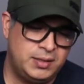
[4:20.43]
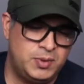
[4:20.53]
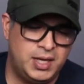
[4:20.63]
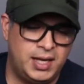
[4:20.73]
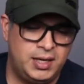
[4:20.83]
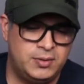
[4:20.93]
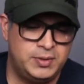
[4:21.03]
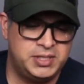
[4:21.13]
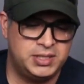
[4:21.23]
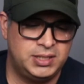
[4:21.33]
We got it
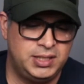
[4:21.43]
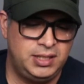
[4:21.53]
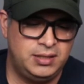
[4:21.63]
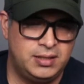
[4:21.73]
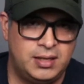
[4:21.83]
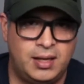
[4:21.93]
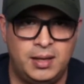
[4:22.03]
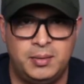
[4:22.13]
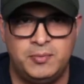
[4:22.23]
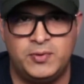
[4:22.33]
originally
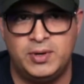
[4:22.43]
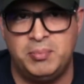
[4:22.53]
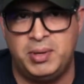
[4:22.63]
for a